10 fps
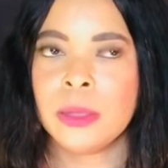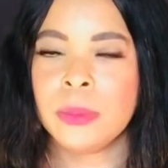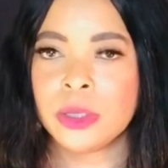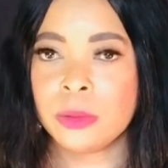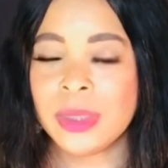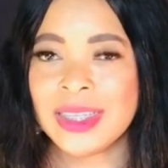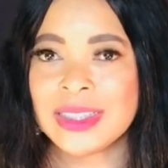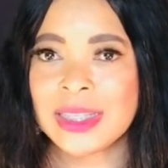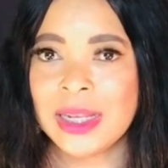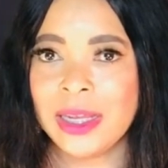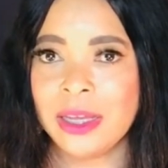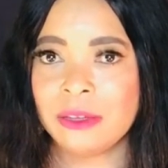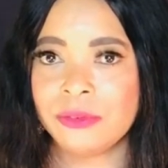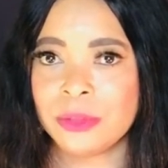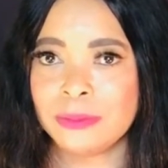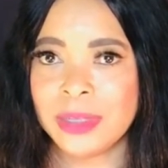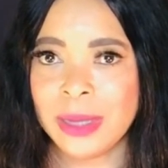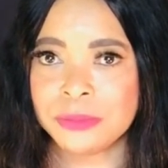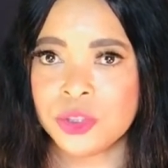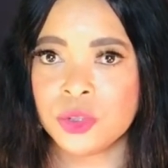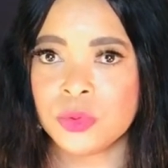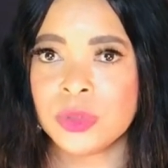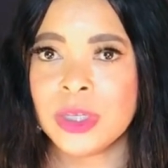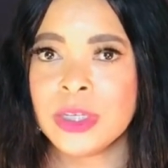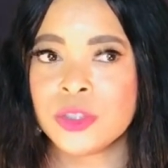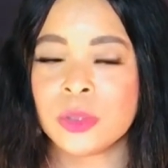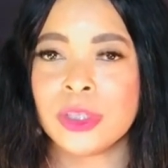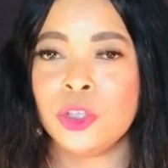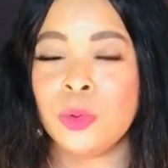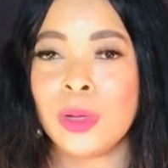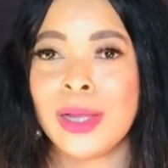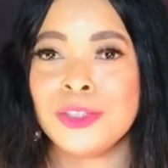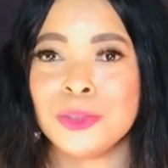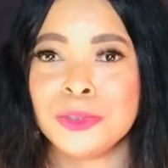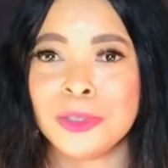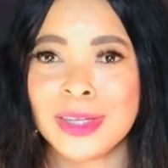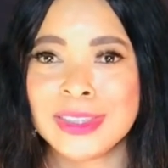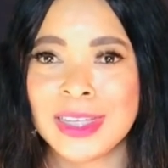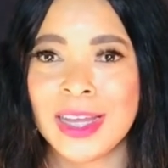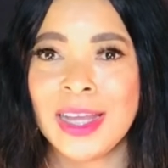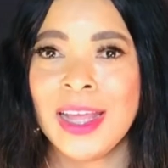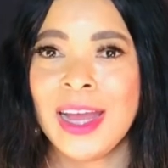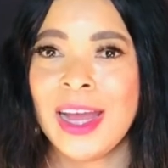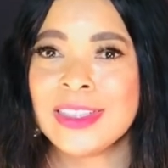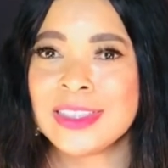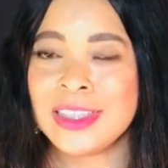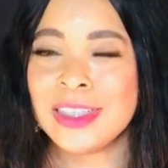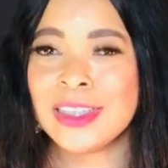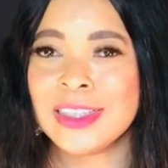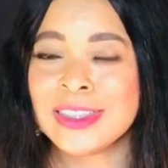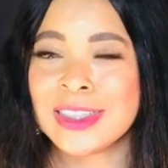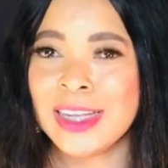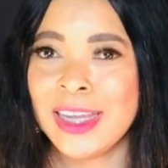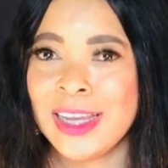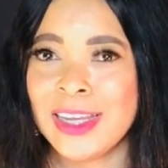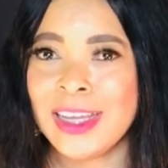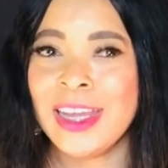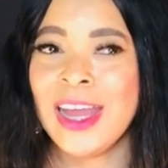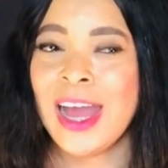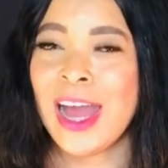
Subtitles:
Mercury is clear from Neptune so that you and your doctor are seeing things clearly.